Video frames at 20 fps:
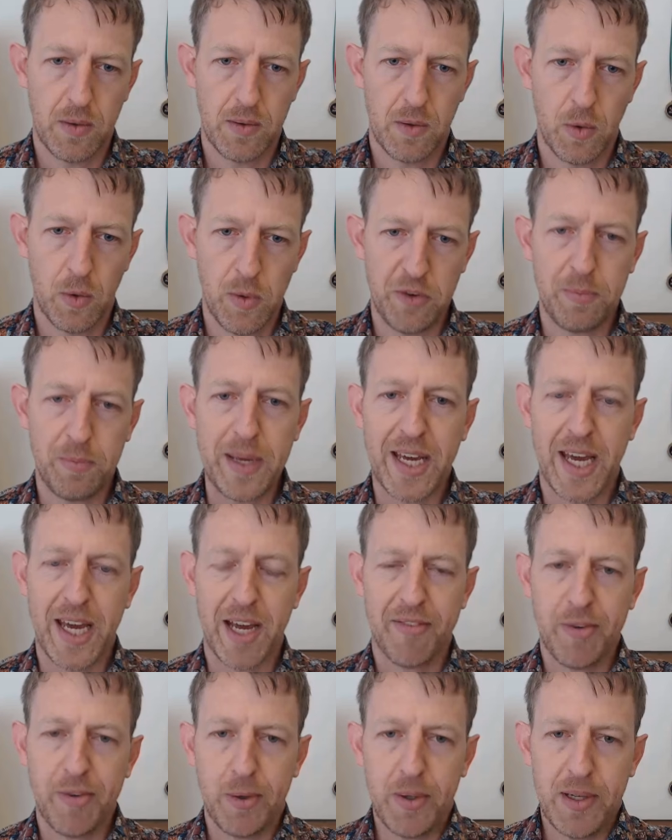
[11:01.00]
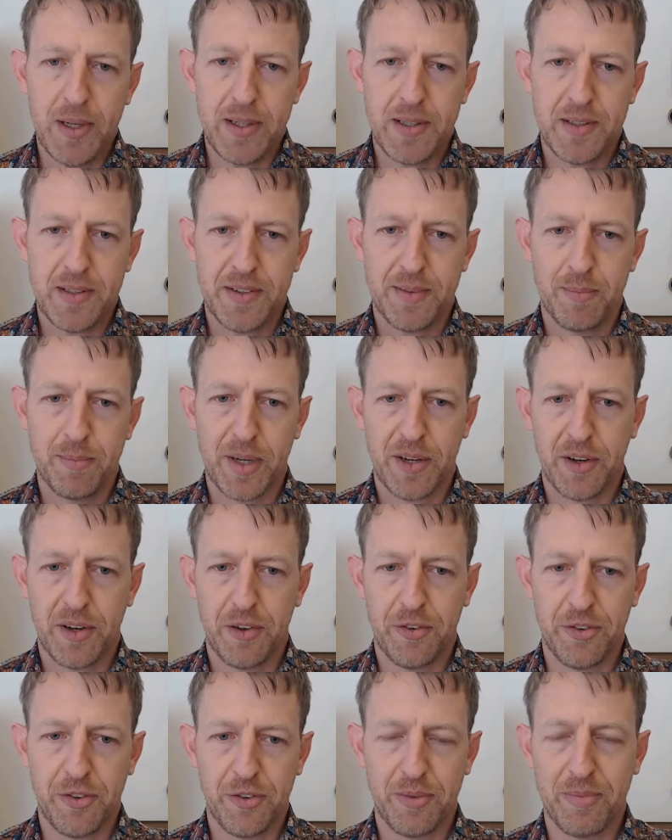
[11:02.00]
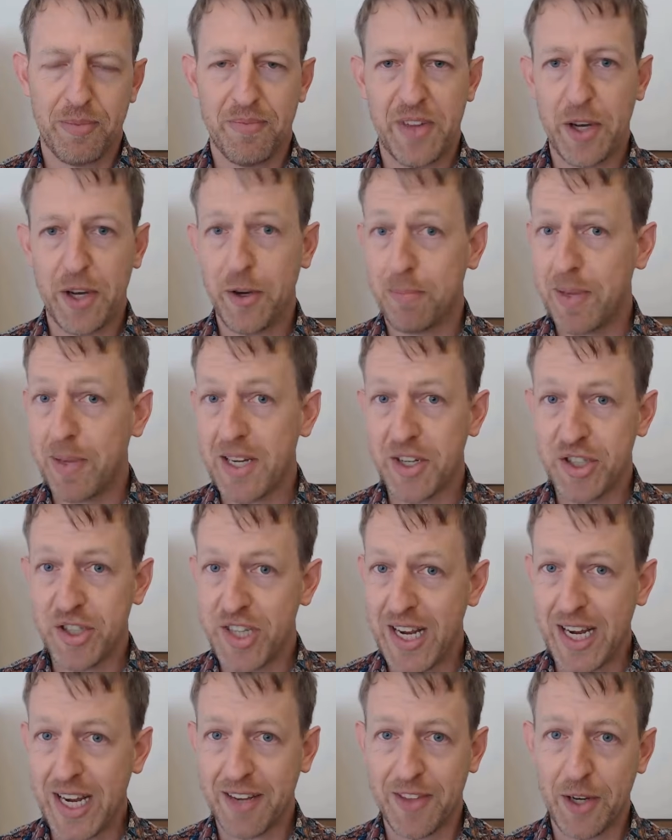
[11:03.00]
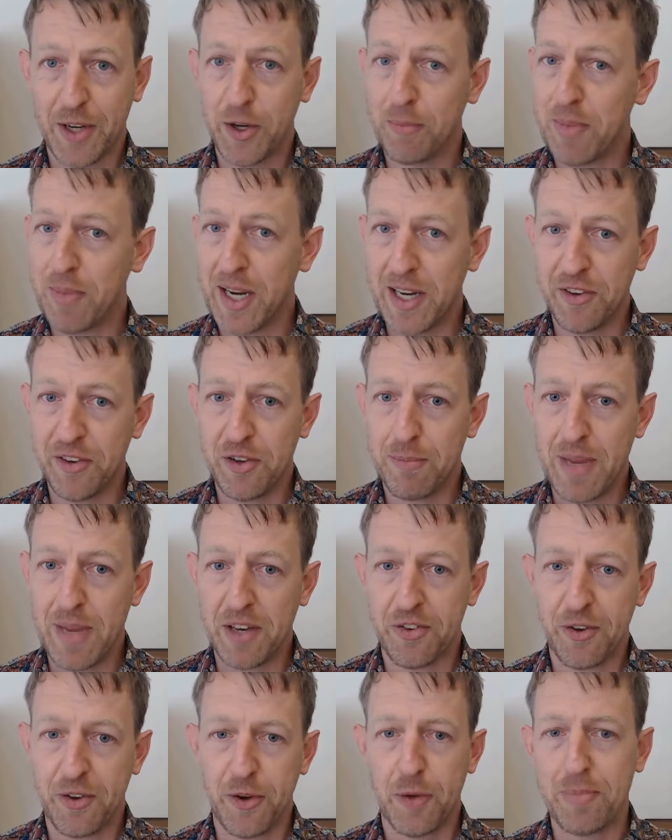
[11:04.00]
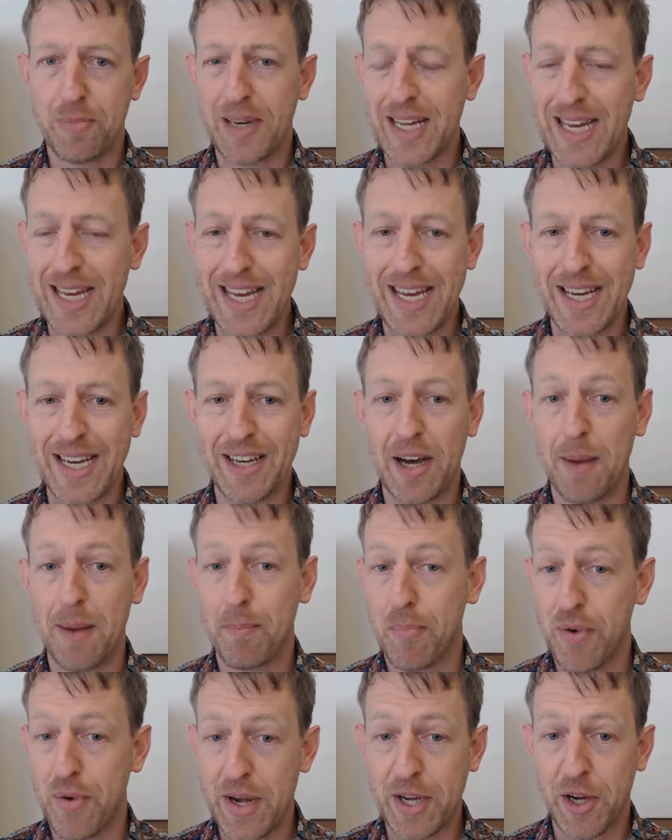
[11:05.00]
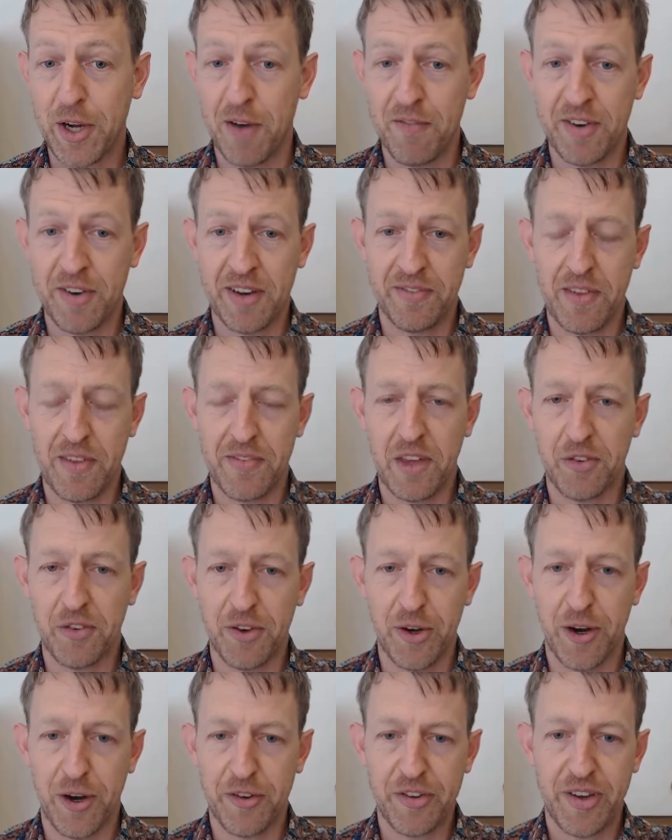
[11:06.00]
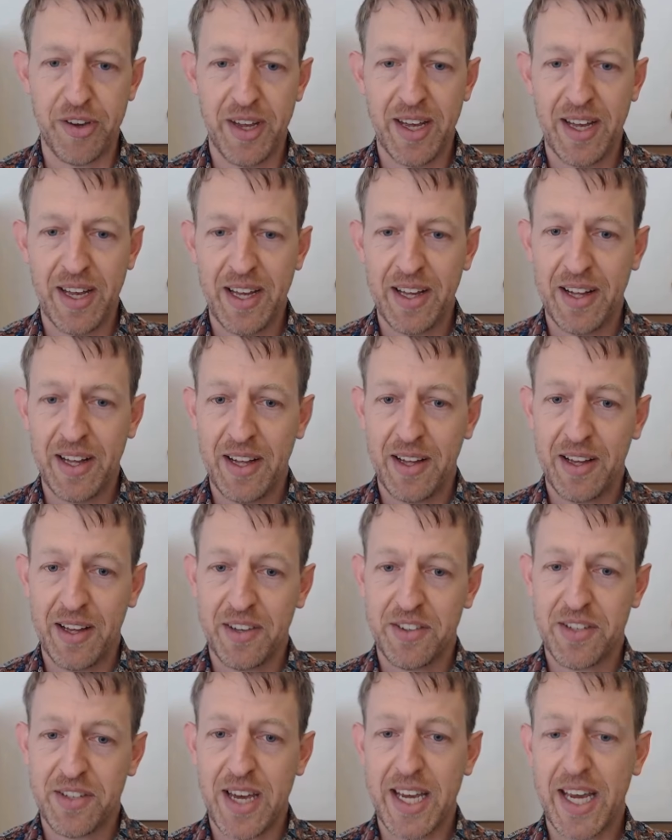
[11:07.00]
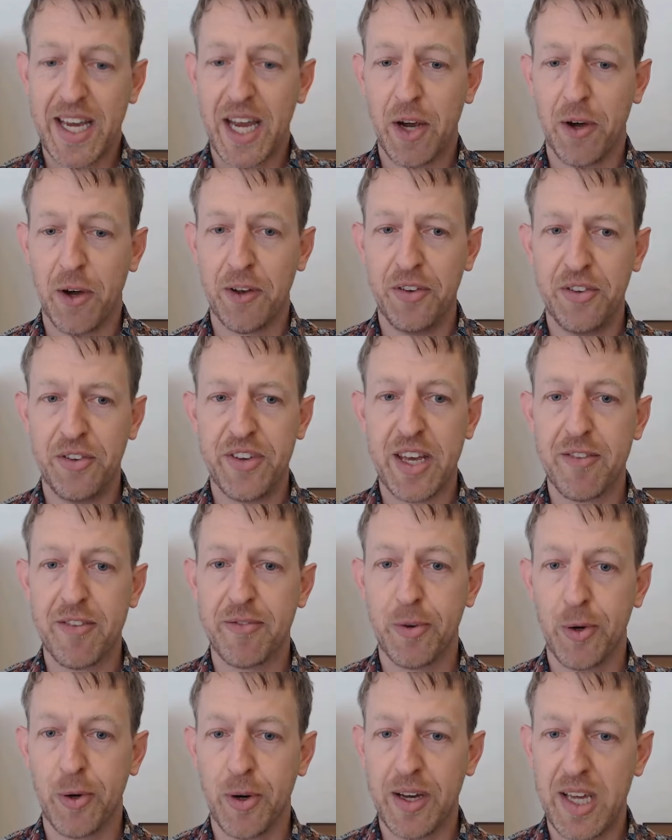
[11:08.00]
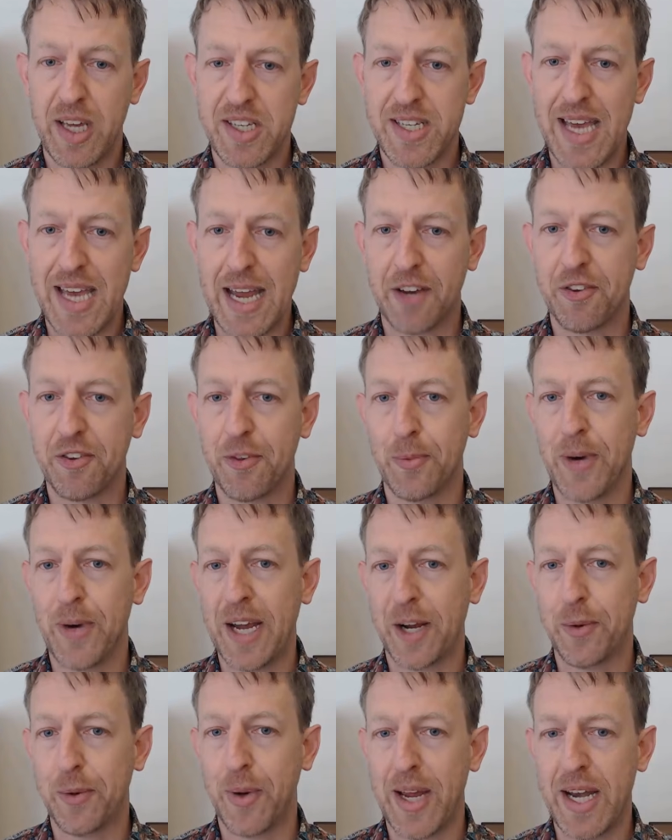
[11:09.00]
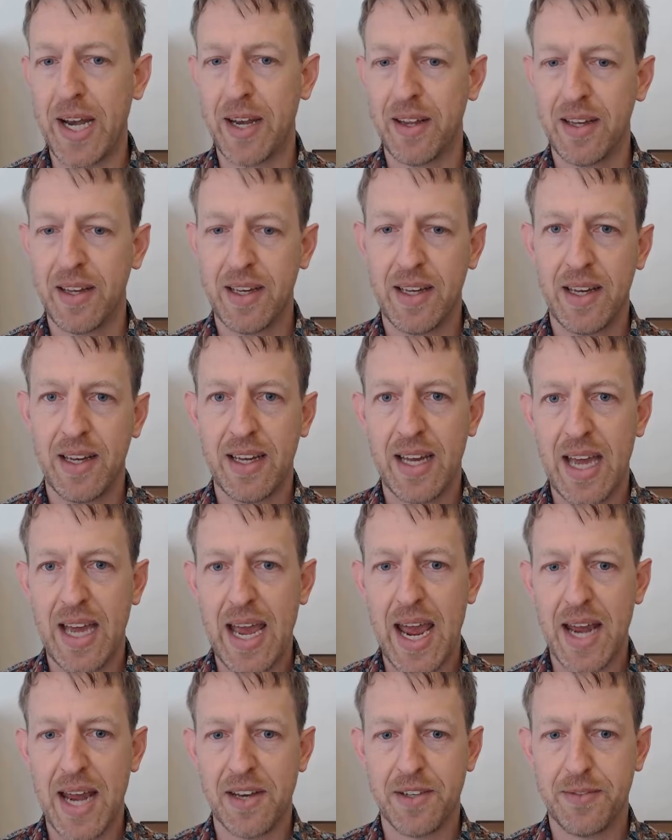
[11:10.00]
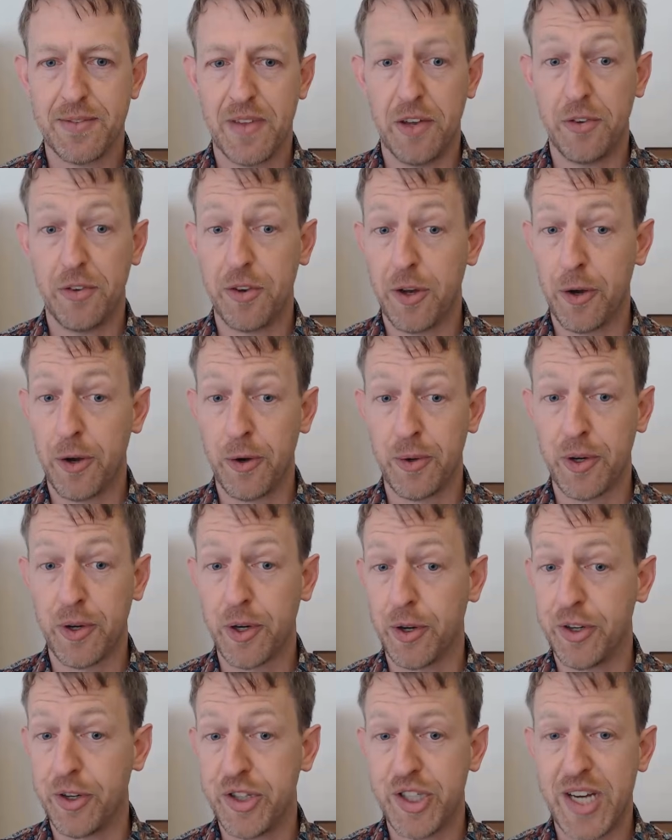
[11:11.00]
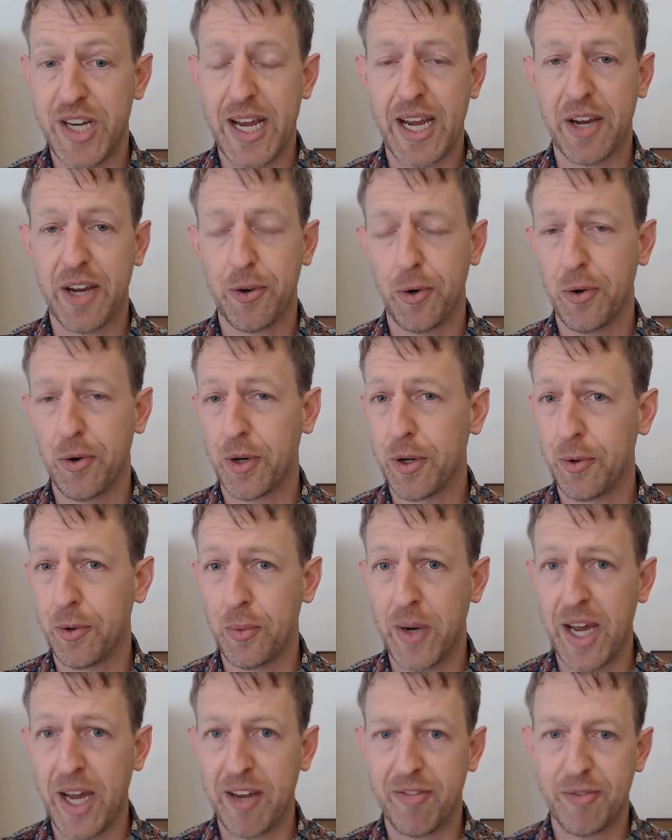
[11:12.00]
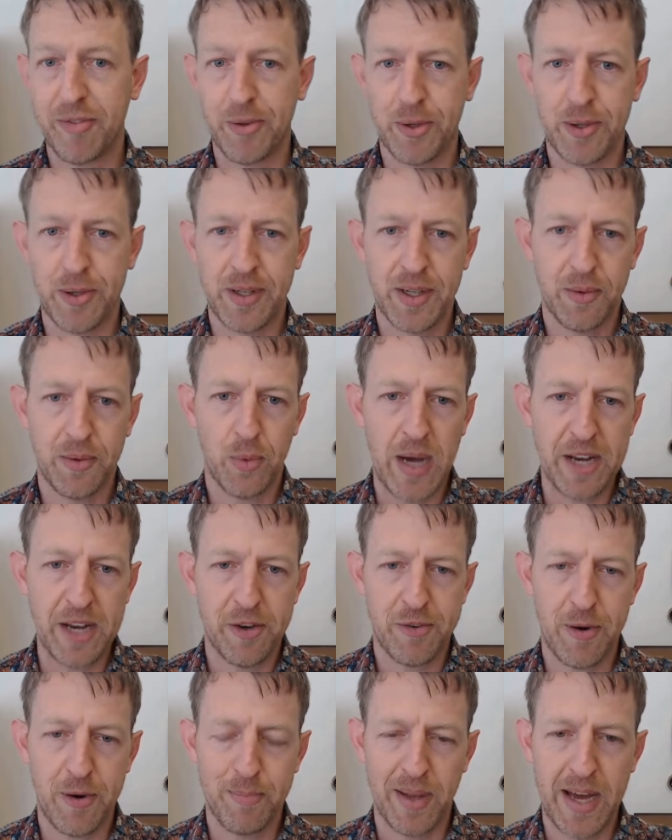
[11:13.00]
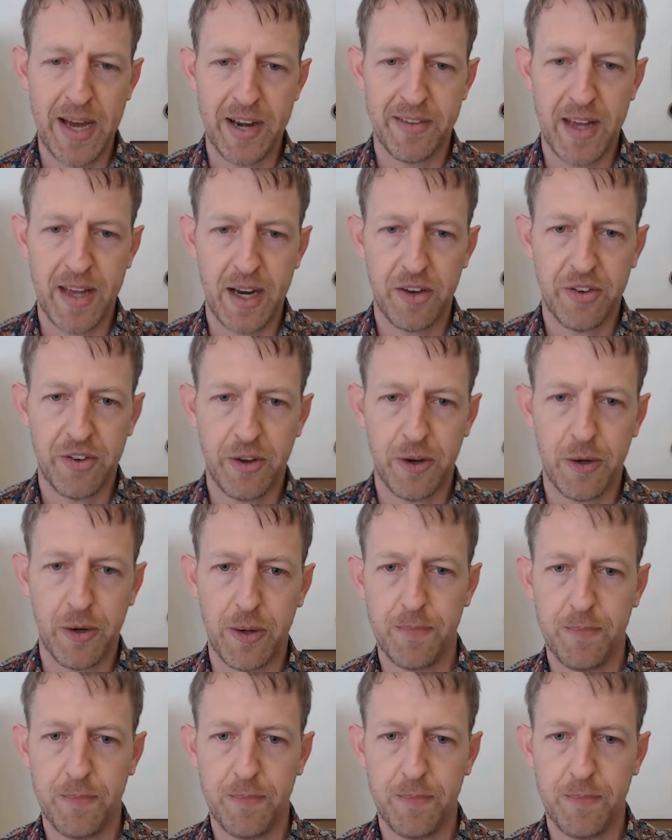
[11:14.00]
always be careful, because there could be a check, there could be an intermezzo, but here I'm pretty confident that there's not. Taking on d4 attacks the white queen, and there's no good check or good way for white to reply to that. So